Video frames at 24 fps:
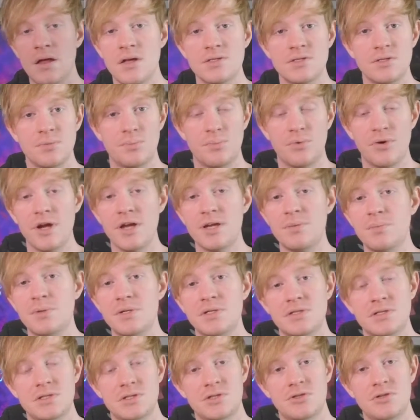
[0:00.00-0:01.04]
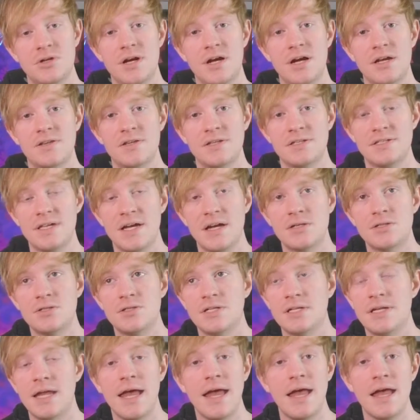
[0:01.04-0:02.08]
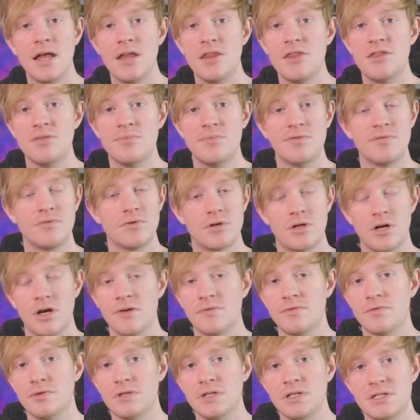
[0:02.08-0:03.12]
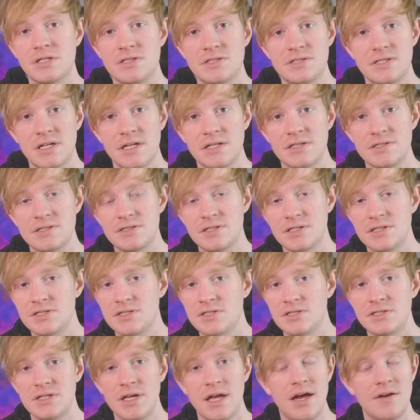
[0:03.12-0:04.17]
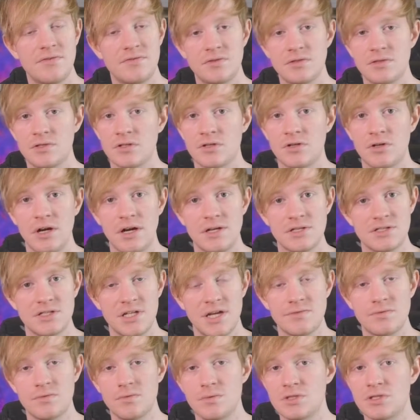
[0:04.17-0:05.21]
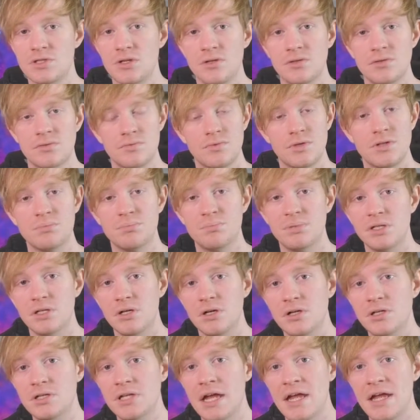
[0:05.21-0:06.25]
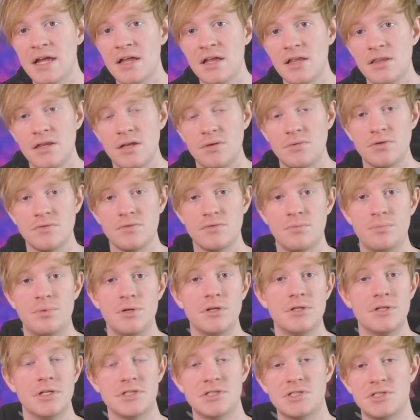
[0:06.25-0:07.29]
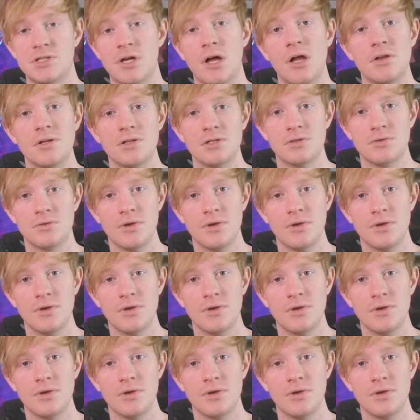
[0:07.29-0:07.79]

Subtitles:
So Break Me is a track that's actually an anthem of recovery in a sense. This is after the crash and after we started to rebuild, that we rebuild on solid